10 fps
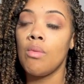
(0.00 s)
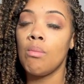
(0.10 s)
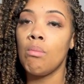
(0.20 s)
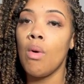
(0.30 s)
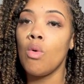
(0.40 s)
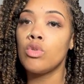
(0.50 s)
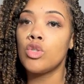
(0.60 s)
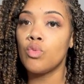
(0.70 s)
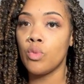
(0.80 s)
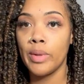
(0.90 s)

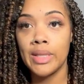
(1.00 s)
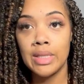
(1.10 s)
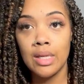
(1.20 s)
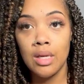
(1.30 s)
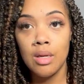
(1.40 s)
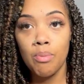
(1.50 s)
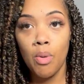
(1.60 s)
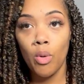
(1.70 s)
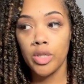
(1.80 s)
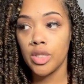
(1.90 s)
most risky
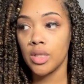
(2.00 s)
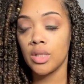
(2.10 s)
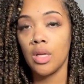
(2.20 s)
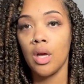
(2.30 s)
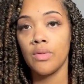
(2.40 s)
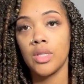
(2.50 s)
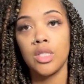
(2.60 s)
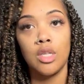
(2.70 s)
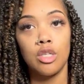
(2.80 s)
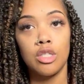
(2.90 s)
portions of the
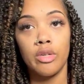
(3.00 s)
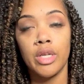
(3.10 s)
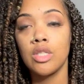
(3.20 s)
surgery.